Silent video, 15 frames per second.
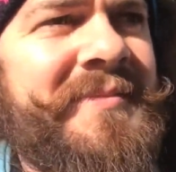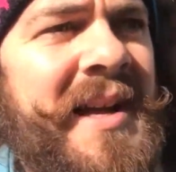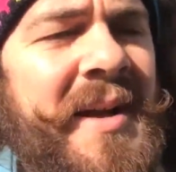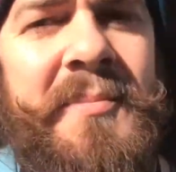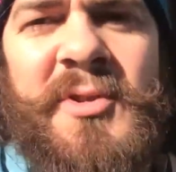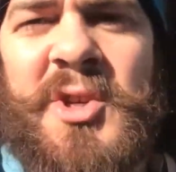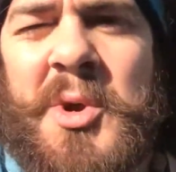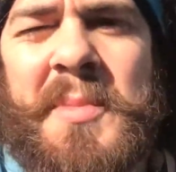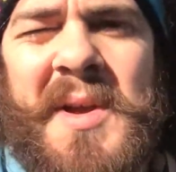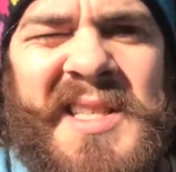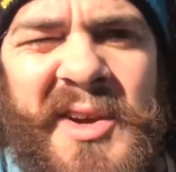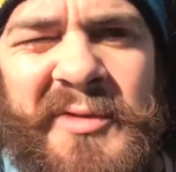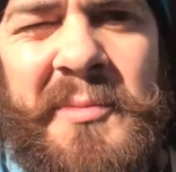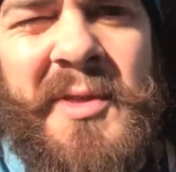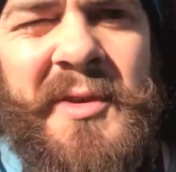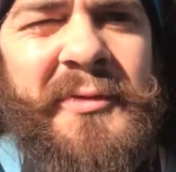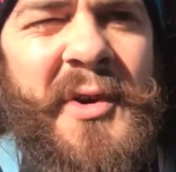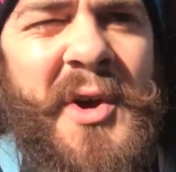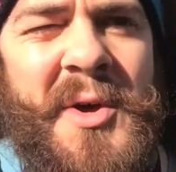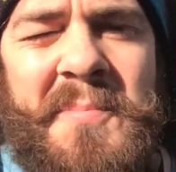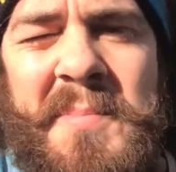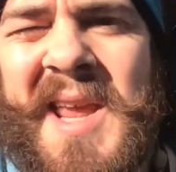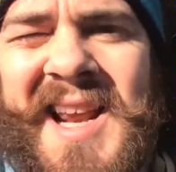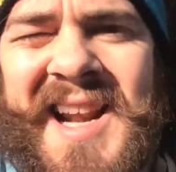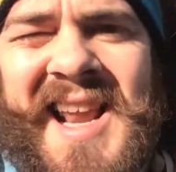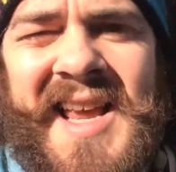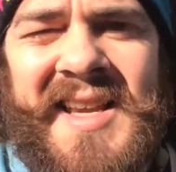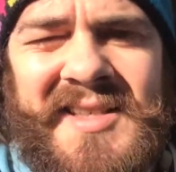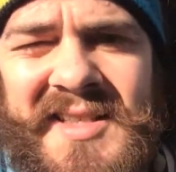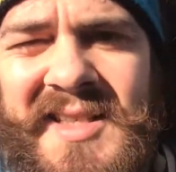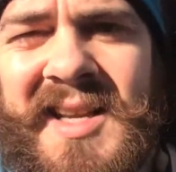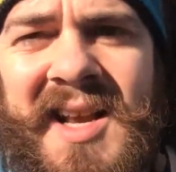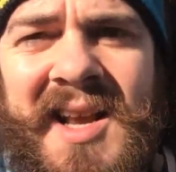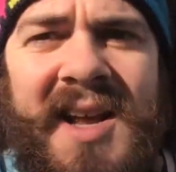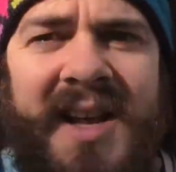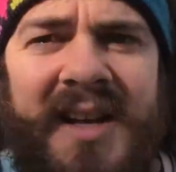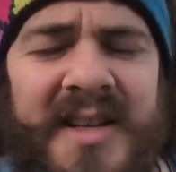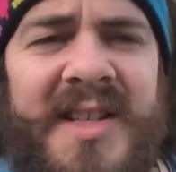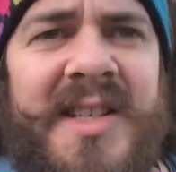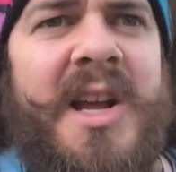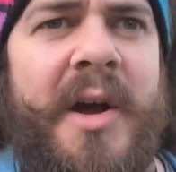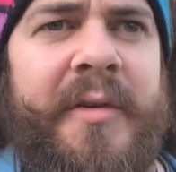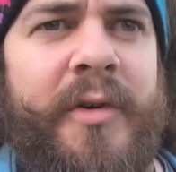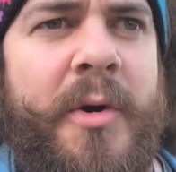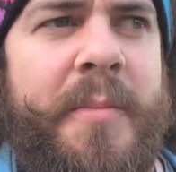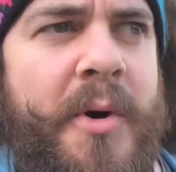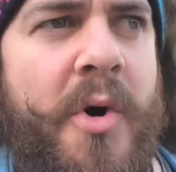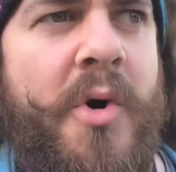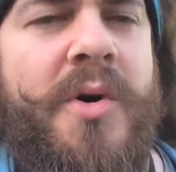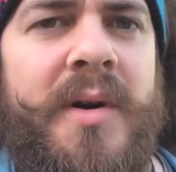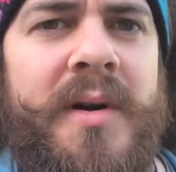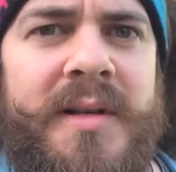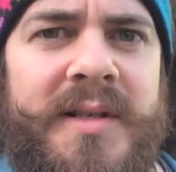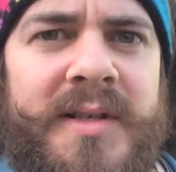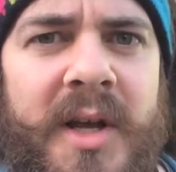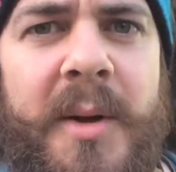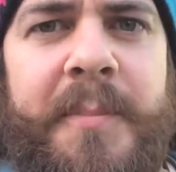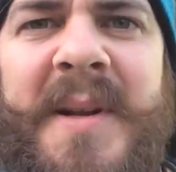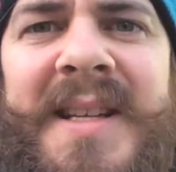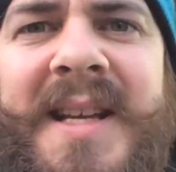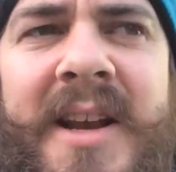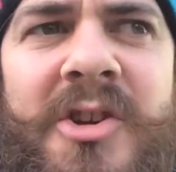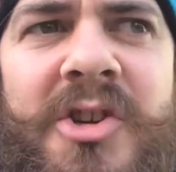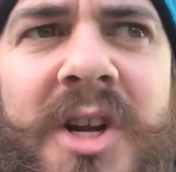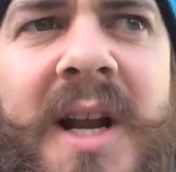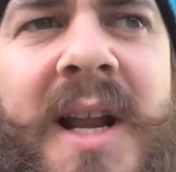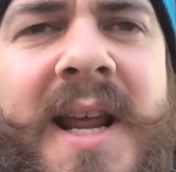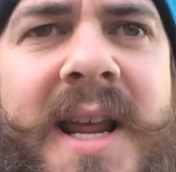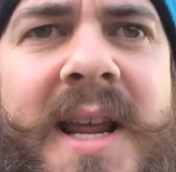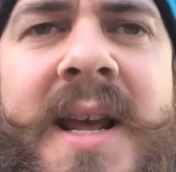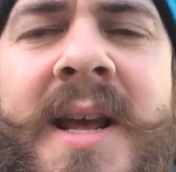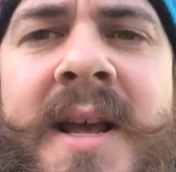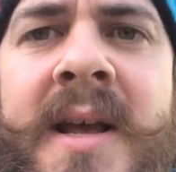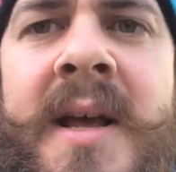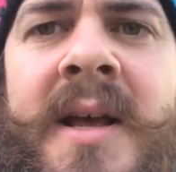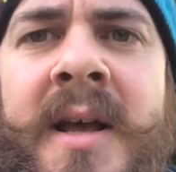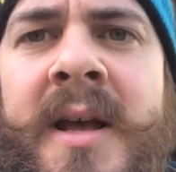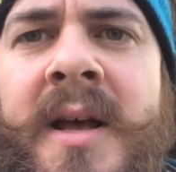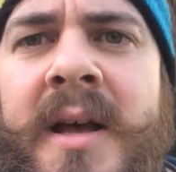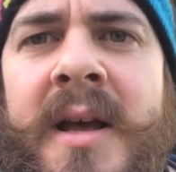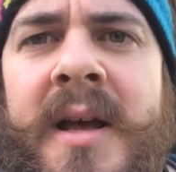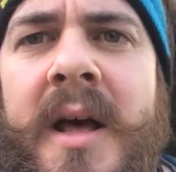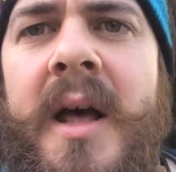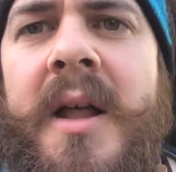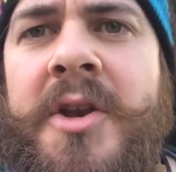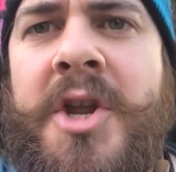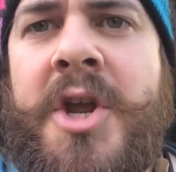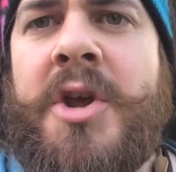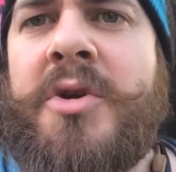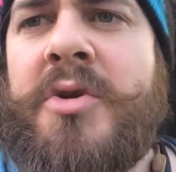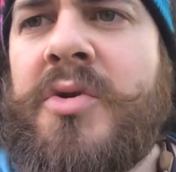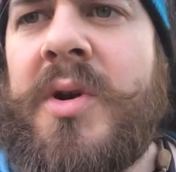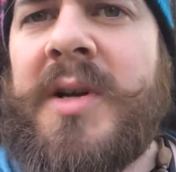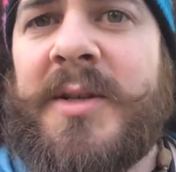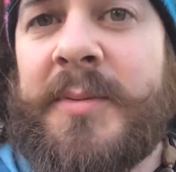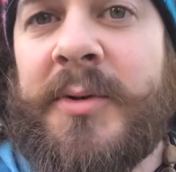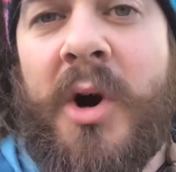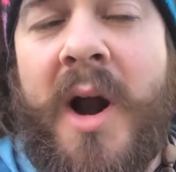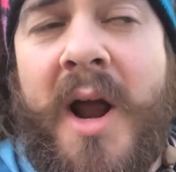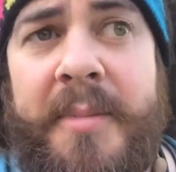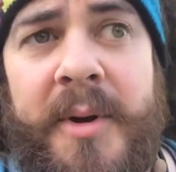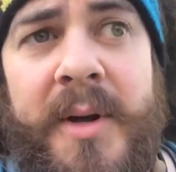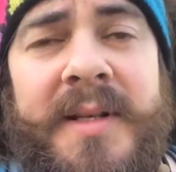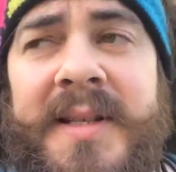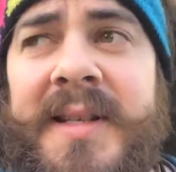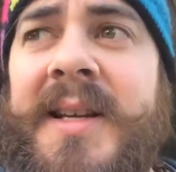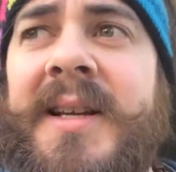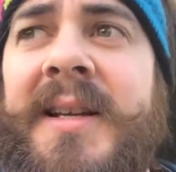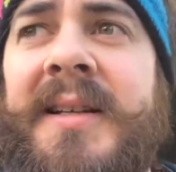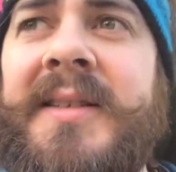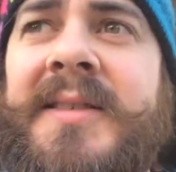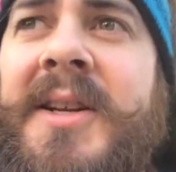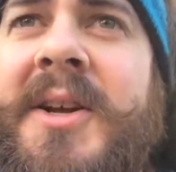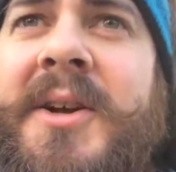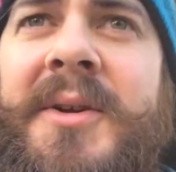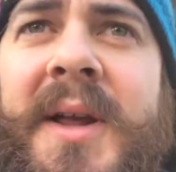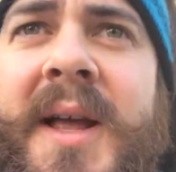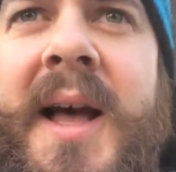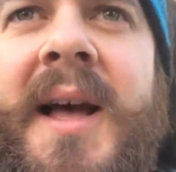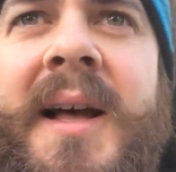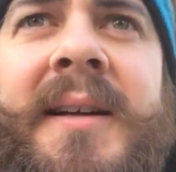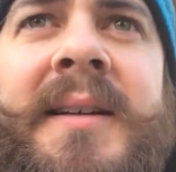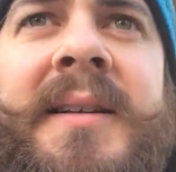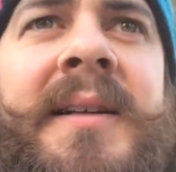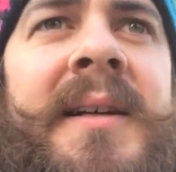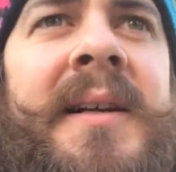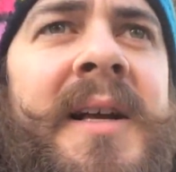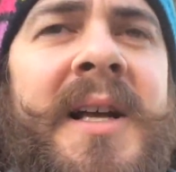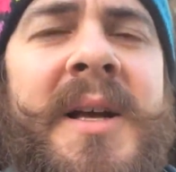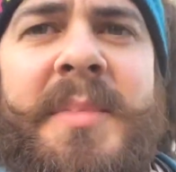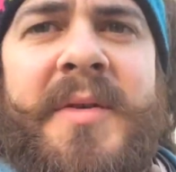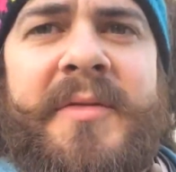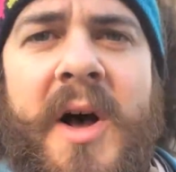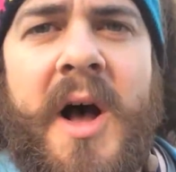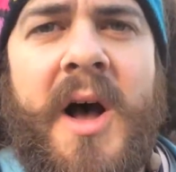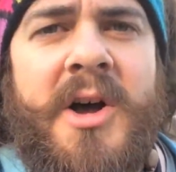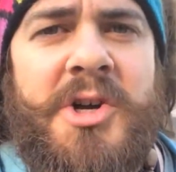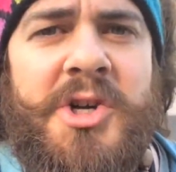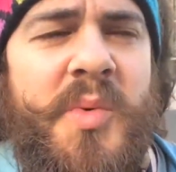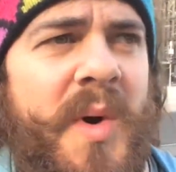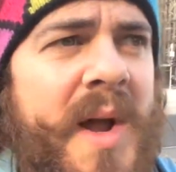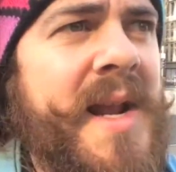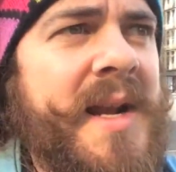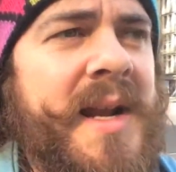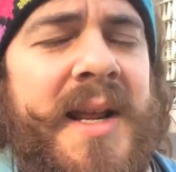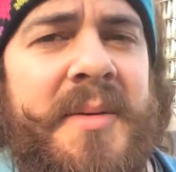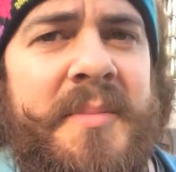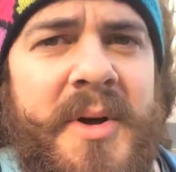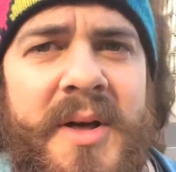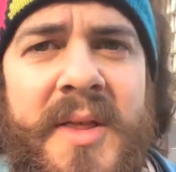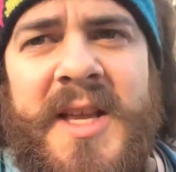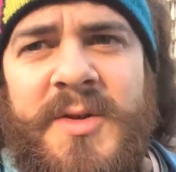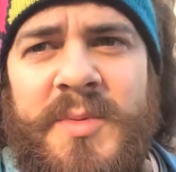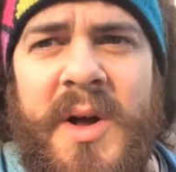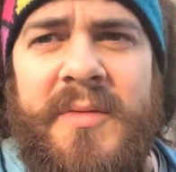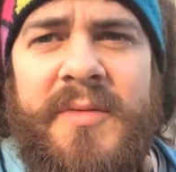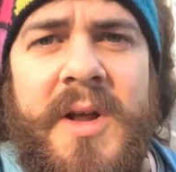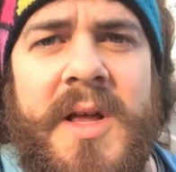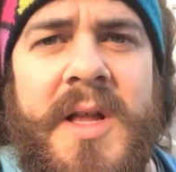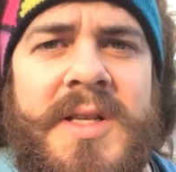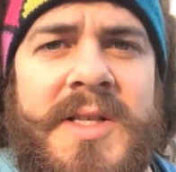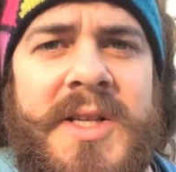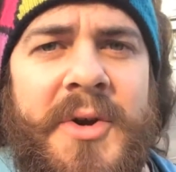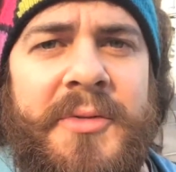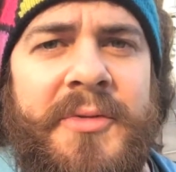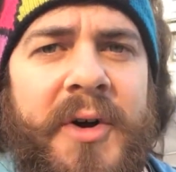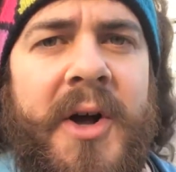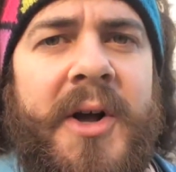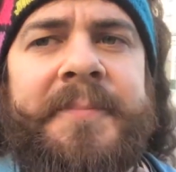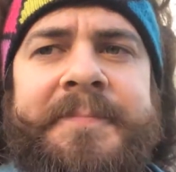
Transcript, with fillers: I'm shooting myself in the foot and being less discoverable to potentially new subscribers. So yeah, a bit of a harsh awakening, but that's what I've learnt so far.